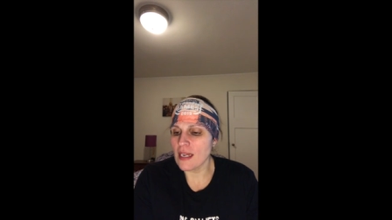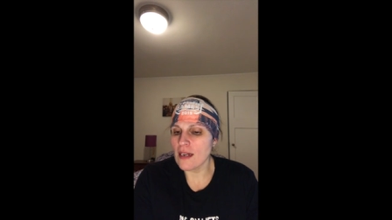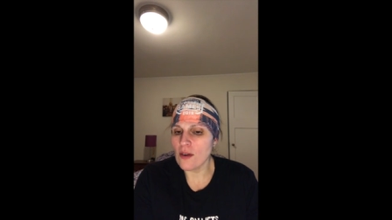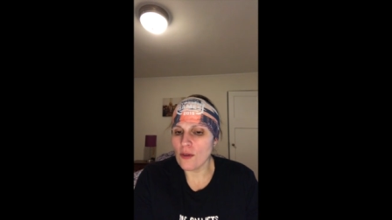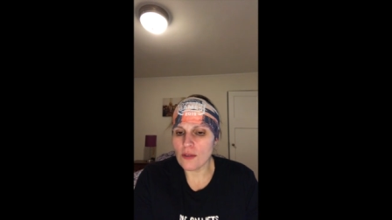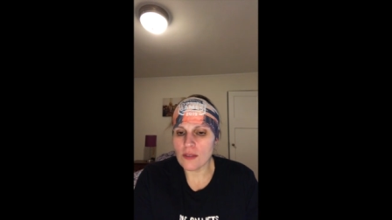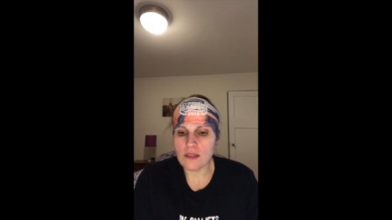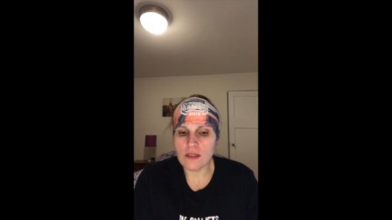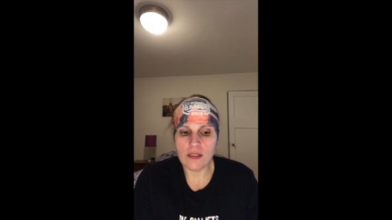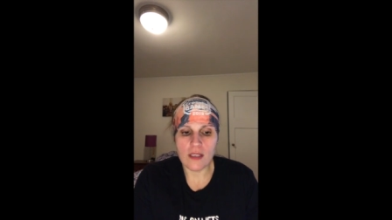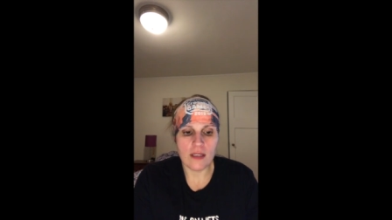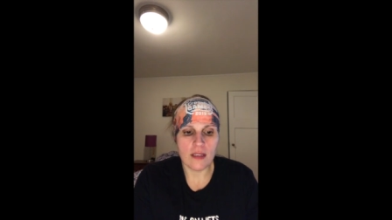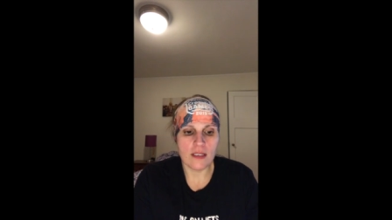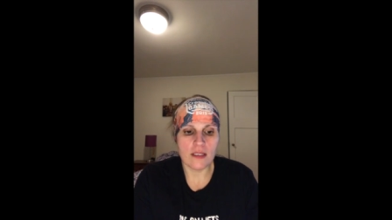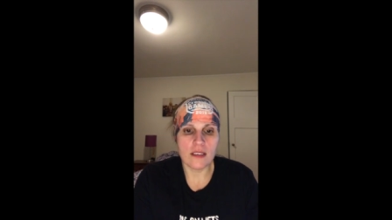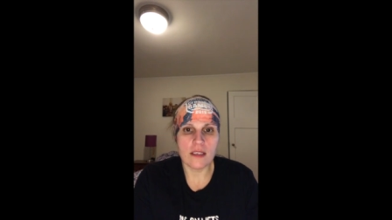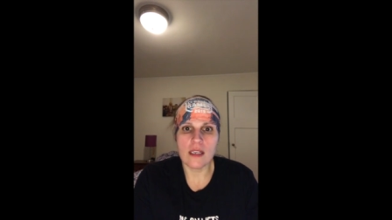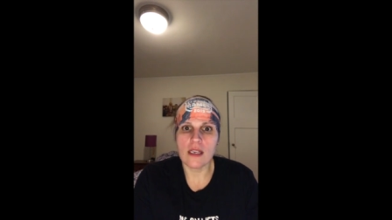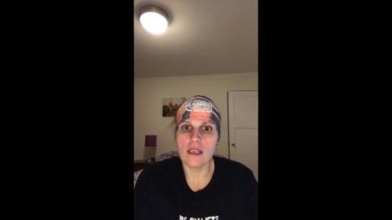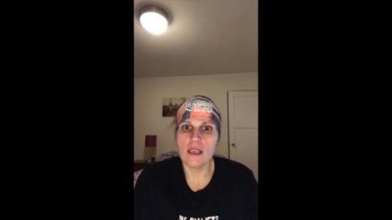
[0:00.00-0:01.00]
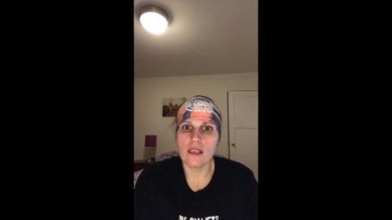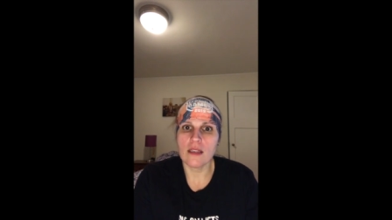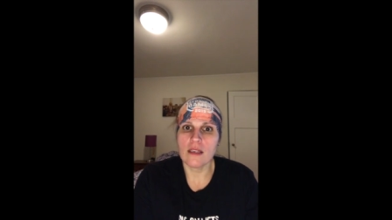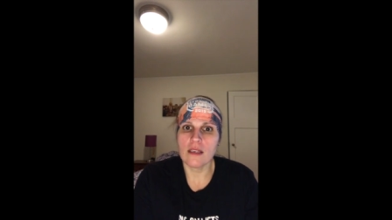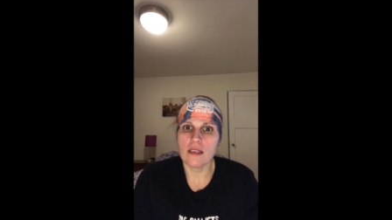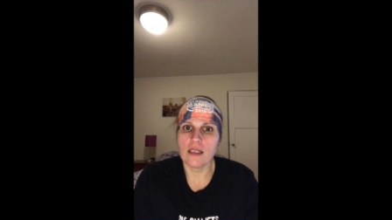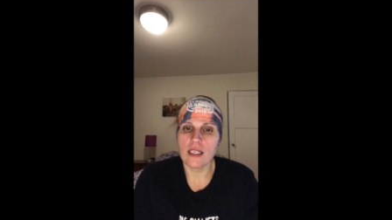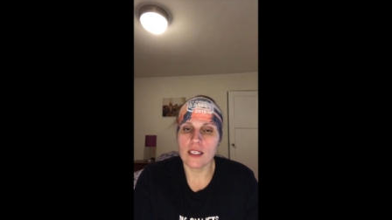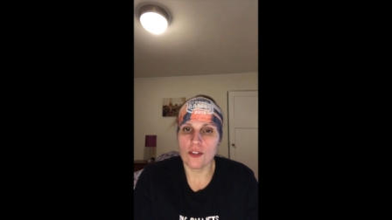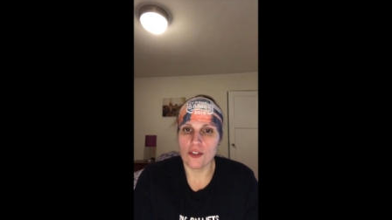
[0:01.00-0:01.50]
I noticed that the sink in
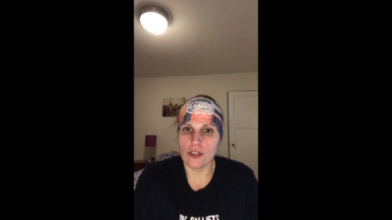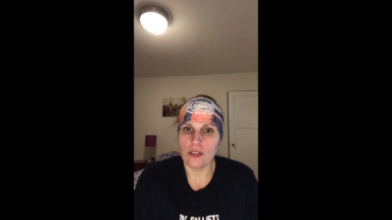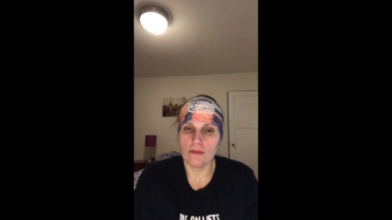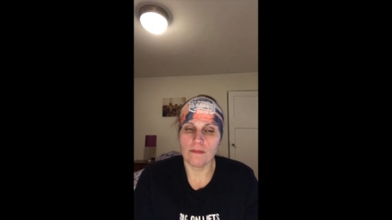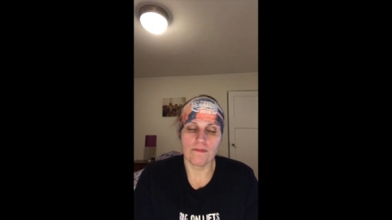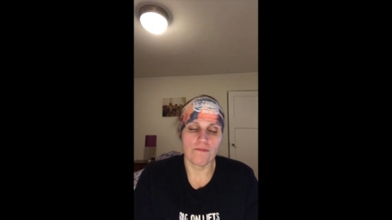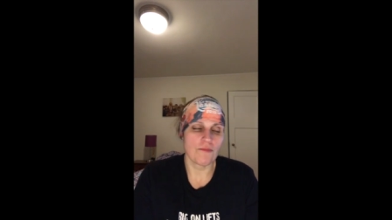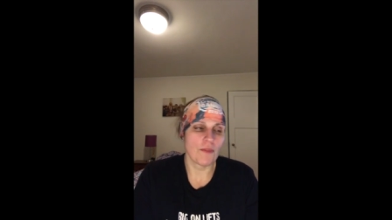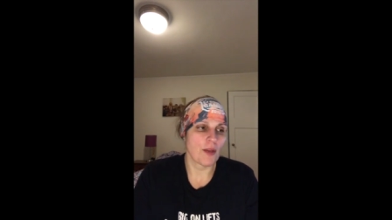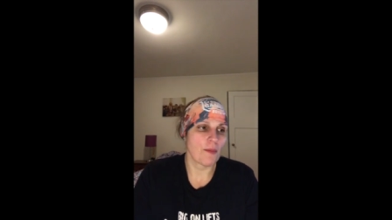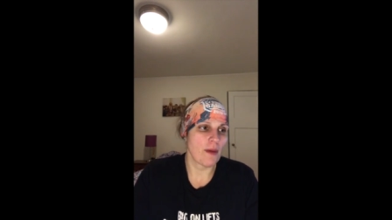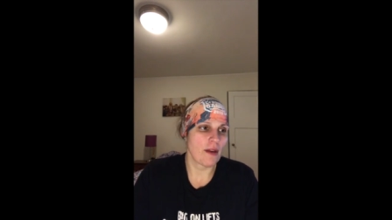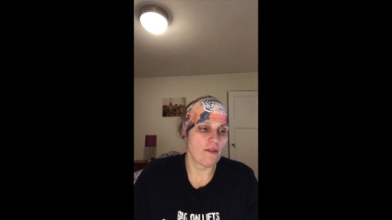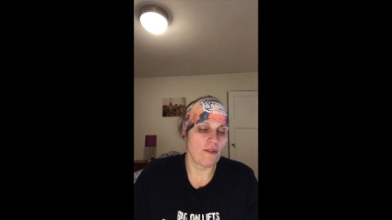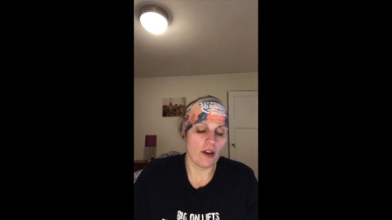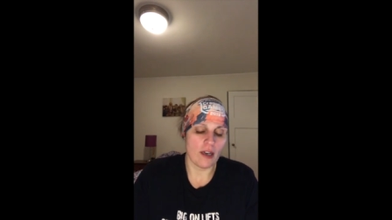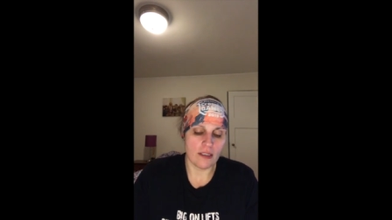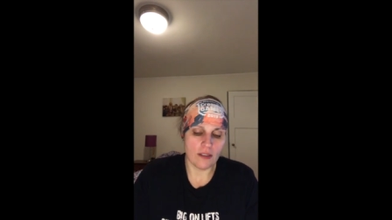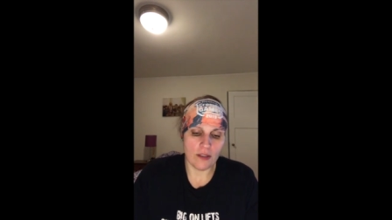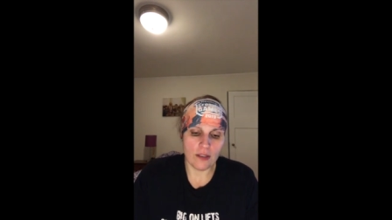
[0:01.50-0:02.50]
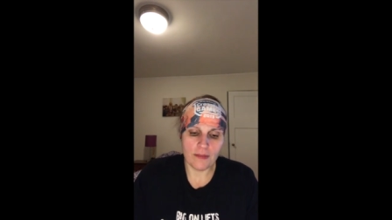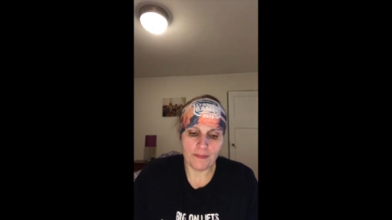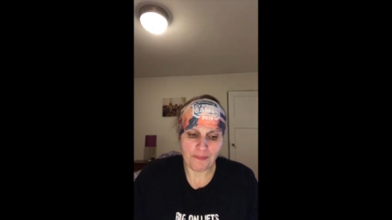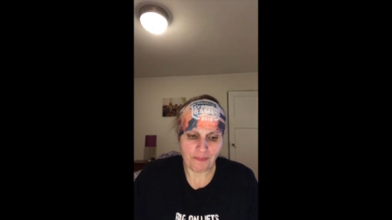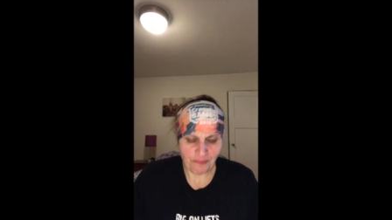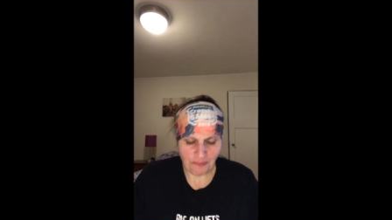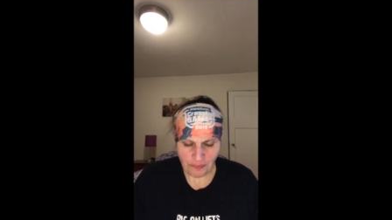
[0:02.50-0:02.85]
the kitchen, like my faucet,